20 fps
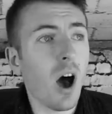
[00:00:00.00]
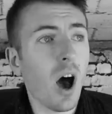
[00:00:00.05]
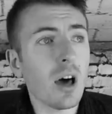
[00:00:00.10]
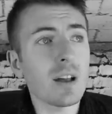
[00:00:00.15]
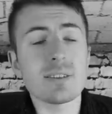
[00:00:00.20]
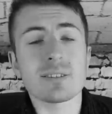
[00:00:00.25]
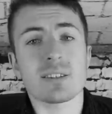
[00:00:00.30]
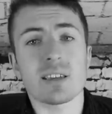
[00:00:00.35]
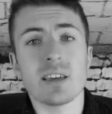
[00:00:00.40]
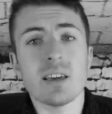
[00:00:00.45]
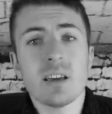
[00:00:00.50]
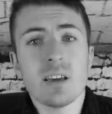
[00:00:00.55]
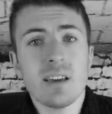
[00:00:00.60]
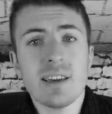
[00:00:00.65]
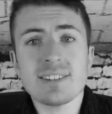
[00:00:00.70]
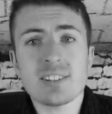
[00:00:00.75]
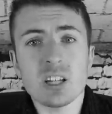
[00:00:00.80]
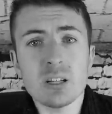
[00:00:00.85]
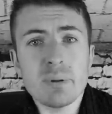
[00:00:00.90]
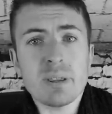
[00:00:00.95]
Honestly,
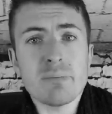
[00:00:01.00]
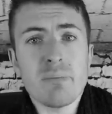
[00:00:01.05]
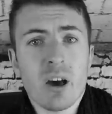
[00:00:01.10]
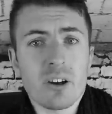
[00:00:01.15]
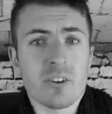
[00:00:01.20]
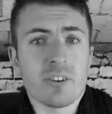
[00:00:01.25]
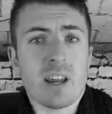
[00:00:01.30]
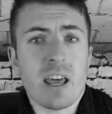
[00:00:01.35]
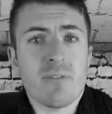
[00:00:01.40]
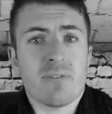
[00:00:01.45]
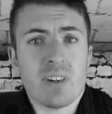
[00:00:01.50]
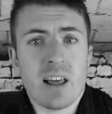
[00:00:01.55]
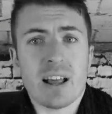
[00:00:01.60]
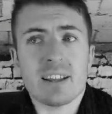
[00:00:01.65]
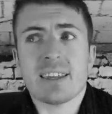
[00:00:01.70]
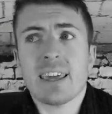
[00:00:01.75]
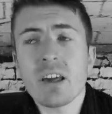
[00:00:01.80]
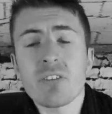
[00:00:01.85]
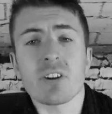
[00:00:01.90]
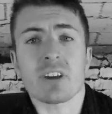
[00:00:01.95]
he's going to be the modern day
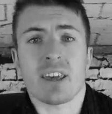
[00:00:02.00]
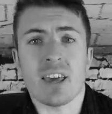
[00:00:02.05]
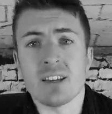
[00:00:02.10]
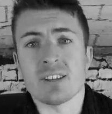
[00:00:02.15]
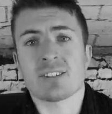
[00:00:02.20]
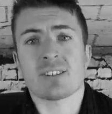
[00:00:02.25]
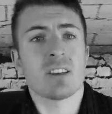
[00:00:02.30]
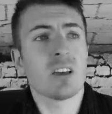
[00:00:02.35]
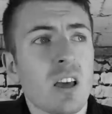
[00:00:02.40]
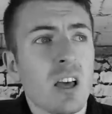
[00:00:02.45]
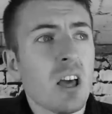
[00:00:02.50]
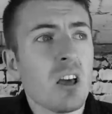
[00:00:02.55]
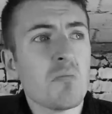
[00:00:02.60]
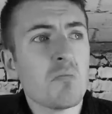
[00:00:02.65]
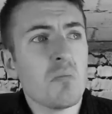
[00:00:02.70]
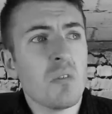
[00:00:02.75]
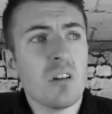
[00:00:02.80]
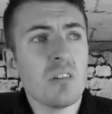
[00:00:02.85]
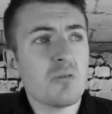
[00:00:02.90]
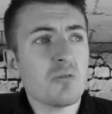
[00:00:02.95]
Vlad Kirikis.
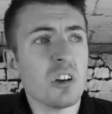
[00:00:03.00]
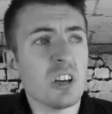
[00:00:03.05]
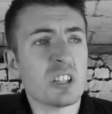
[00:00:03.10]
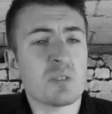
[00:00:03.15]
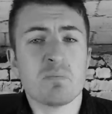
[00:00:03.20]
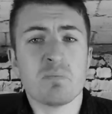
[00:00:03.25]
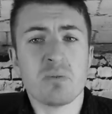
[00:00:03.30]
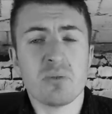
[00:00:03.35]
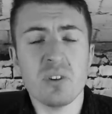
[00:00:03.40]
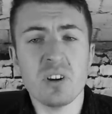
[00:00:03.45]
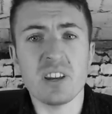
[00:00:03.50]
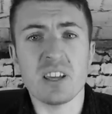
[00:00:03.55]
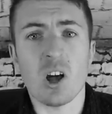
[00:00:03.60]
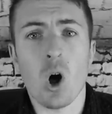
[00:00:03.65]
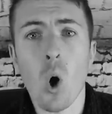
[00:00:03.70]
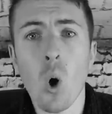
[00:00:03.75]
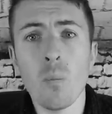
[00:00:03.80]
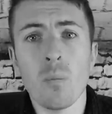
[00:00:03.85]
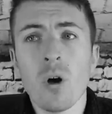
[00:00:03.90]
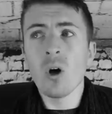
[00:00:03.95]
Just pretty
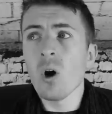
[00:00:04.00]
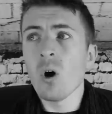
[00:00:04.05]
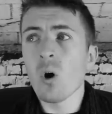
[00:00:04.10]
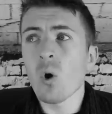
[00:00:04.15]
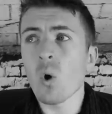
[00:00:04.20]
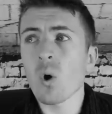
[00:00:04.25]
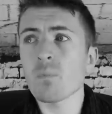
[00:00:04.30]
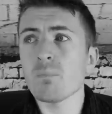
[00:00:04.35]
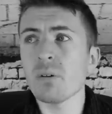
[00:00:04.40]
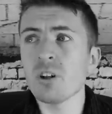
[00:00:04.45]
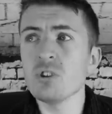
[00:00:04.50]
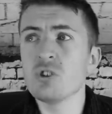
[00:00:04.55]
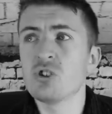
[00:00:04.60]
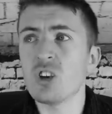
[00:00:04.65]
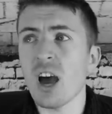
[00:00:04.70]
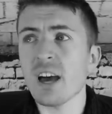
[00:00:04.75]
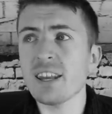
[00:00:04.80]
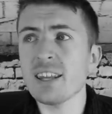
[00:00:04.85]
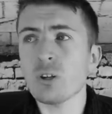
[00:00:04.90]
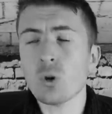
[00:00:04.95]
hope. Or
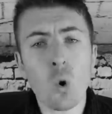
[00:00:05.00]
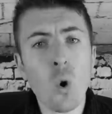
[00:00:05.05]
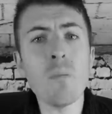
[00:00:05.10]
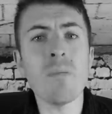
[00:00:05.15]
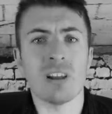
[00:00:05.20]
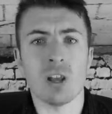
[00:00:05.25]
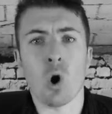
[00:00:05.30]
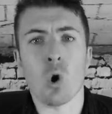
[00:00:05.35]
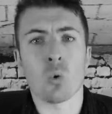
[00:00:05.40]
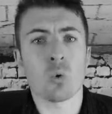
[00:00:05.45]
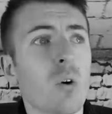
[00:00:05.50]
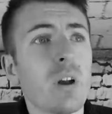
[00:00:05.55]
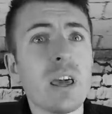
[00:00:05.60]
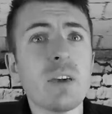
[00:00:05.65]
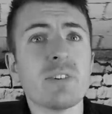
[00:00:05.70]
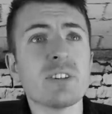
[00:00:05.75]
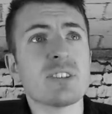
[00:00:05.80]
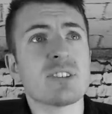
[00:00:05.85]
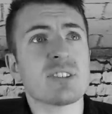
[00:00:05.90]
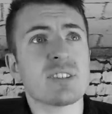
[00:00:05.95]
Bunjani Kumalo. Or
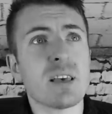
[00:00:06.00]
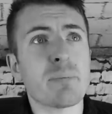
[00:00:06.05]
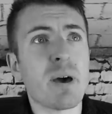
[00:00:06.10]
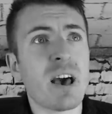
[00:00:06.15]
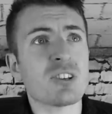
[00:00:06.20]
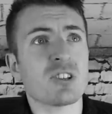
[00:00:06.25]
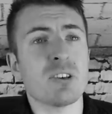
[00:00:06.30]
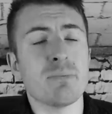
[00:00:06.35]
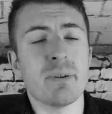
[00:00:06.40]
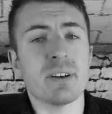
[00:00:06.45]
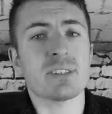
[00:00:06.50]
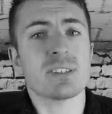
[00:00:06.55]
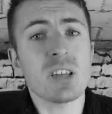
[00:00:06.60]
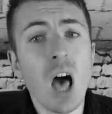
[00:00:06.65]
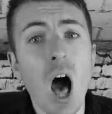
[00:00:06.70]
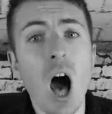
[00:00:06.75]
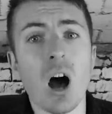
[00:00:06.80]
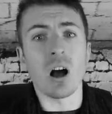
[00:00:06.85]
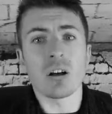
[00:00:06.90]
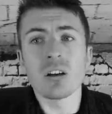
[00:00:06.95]
even Sebastian
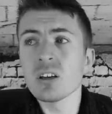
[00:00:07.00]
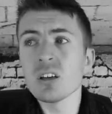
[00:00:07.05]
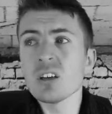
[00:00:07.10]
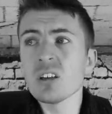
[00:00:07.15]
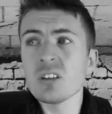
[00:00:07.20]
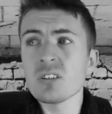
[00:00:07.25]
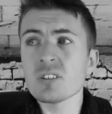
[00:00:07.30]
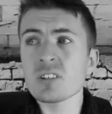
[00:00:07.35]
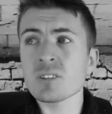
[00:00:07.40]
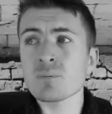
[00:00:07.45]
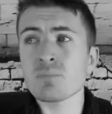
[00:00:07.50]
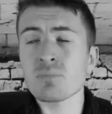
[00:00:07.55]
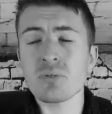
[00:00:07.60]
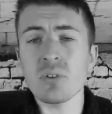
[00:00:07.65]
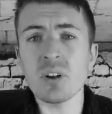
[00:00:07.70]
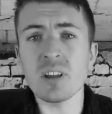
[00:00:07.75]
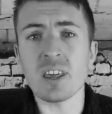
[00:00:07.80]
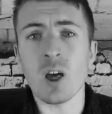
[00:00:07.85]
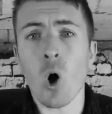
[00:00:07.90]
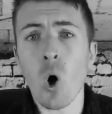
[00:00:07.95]
Bessong. Just
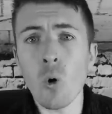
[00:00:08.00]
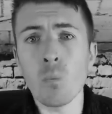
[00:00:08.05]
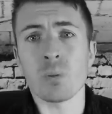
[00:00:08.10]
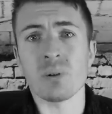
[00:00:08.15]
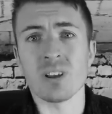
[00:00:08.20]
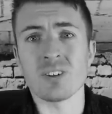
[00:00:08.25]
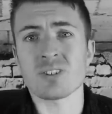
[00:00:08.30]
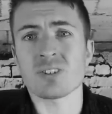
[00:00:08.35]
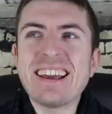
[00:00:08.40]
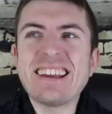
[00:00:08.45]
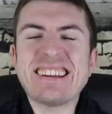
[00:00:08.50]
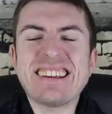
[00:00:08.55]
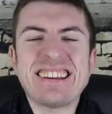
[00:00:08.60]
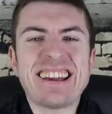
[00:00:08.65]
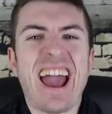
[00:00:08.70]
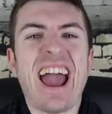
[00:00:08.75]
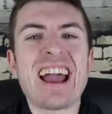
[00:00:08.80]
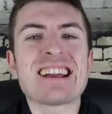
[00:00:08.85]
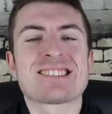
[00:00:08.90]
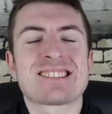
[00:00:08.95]
pretty hopeless.
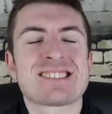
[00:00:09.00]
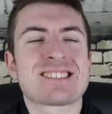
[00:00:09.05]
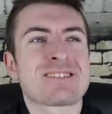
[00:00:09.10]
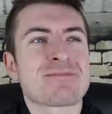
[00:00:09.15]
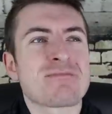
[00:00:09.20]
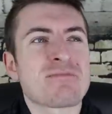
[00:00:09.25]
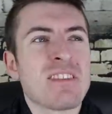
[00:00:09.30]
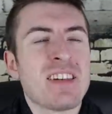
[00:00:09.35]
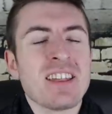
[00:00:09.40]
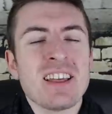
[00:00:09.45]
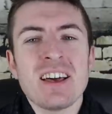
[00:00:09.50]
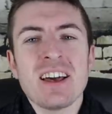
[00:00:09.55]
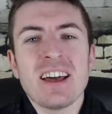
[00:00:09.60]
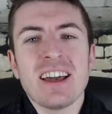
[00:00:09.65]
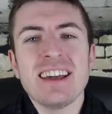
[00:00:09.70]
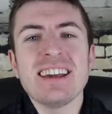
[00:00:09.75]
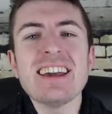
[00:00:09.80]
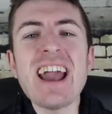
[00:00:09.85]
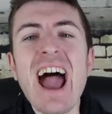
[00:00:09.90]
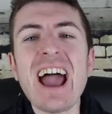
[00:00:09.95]
Yes.
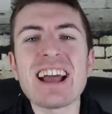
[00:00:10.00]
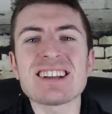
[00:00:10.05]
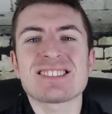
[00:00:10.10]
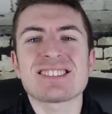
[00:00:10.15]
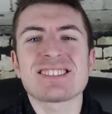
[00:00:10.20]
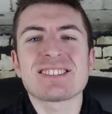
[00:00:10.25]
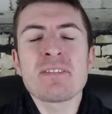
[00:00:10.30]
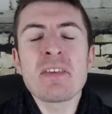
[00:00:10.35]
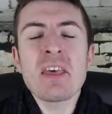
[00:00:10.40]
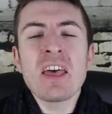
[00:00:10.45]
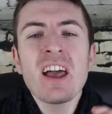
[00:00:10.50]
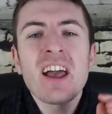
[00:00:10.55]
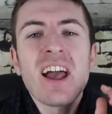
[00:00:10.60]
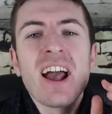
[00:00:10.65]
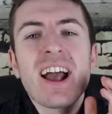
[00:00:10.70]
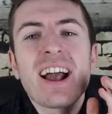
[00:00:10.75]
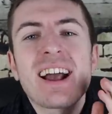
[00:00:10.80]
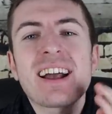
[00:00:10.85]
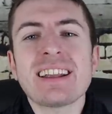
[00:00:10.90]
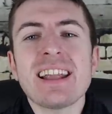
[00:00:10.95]
Yes!
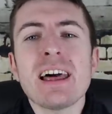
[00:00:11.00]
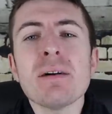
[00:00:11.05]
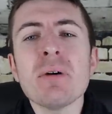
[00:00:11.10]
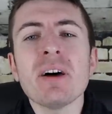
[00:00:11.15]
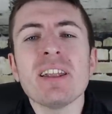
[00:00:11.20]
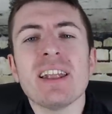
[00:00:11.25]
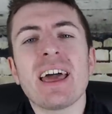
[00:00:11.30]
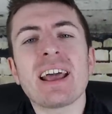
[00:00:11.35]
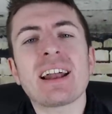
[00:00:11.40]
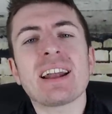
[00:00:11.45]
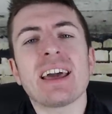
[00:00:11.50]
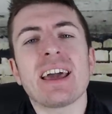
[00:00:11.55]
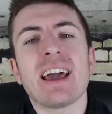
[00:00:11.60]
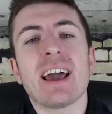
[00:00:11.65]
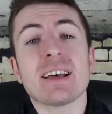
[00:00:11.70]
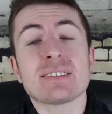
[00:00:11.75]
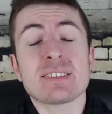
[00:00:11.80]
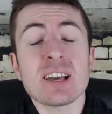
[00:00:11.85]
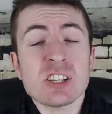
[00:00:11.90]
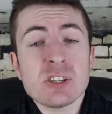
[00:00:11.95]
Clement Lenglet
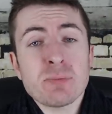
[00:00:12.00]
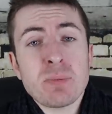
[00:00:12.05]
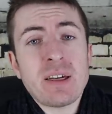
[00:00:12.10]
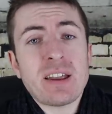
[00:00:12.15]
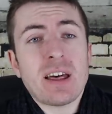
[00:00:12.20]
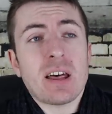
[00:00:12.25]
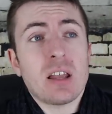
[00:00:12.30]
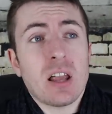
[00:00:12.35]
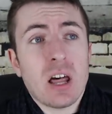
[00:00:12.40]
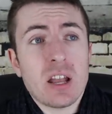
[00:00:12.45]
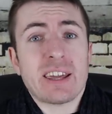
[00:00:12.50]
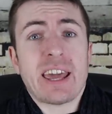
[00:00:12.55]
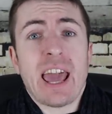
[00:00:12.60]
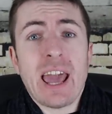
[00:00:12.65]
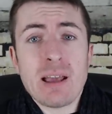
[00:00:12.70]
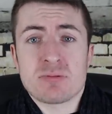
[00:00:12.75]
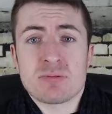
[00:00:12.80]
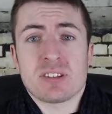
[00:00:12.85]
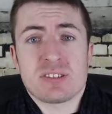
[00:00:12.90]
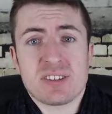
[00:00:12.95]
has actually played a lot of
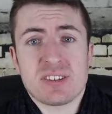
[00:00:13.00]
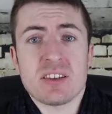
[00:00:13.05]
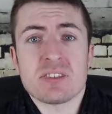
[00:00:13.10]
games this